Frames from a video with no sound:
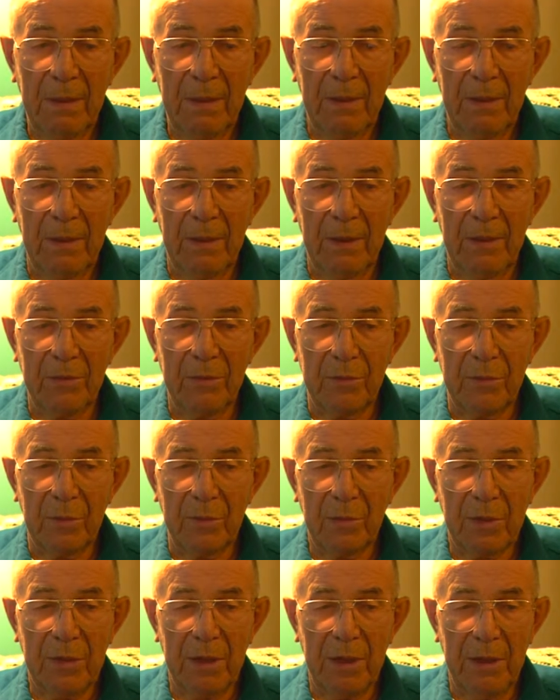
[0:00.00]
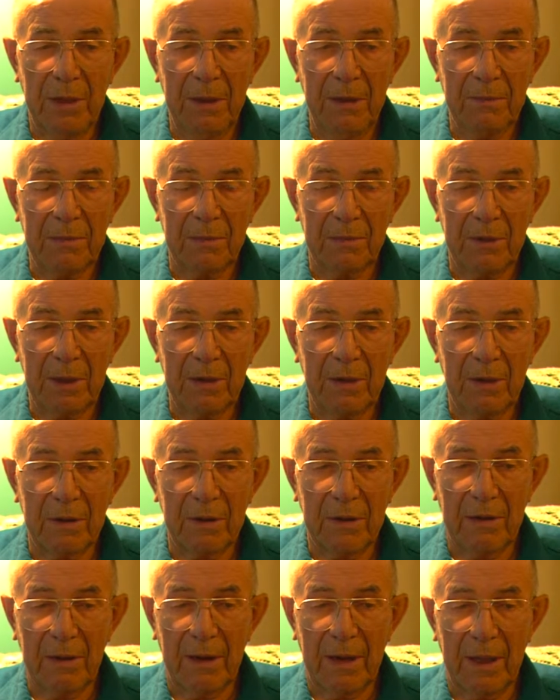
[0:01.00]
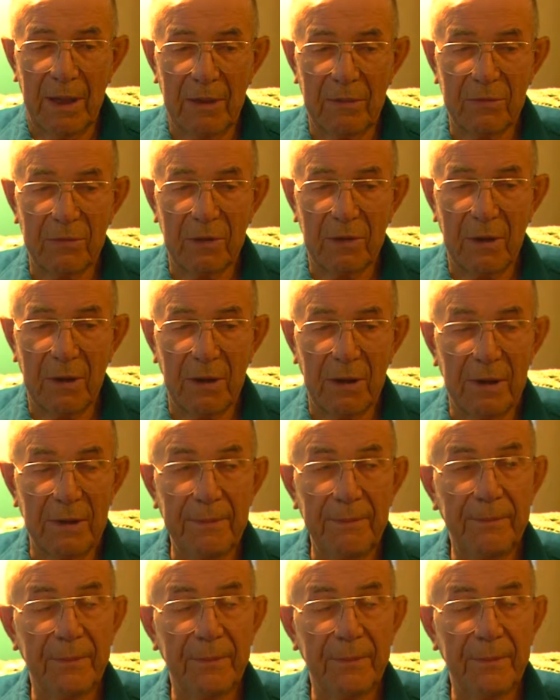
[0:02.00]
And I said, okay. So I got on the last car.